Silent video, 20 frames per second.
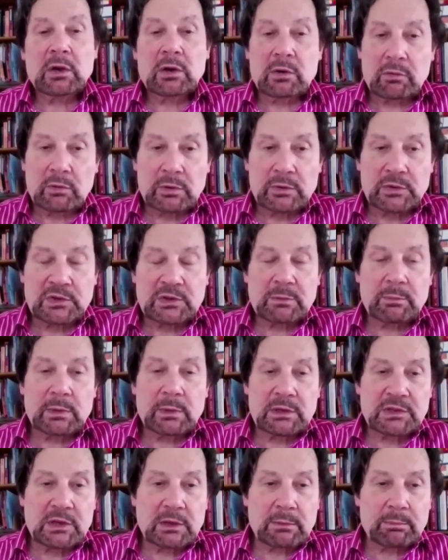gross
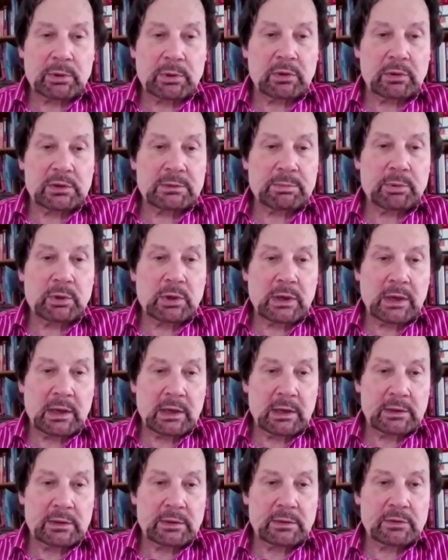domestic product per
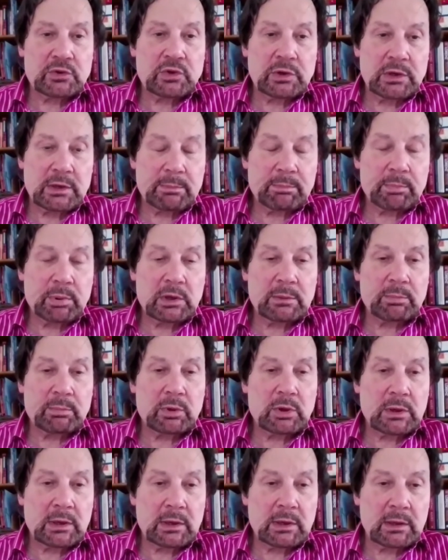head, GDP
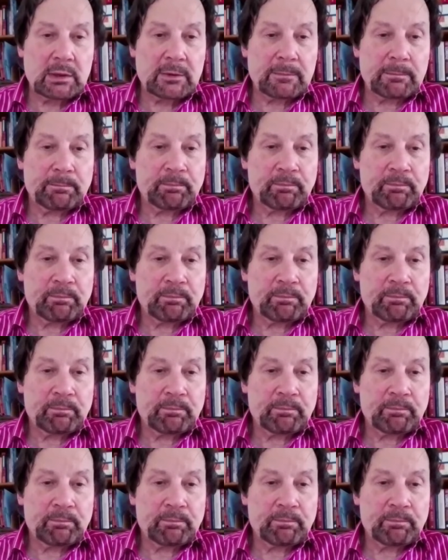per head.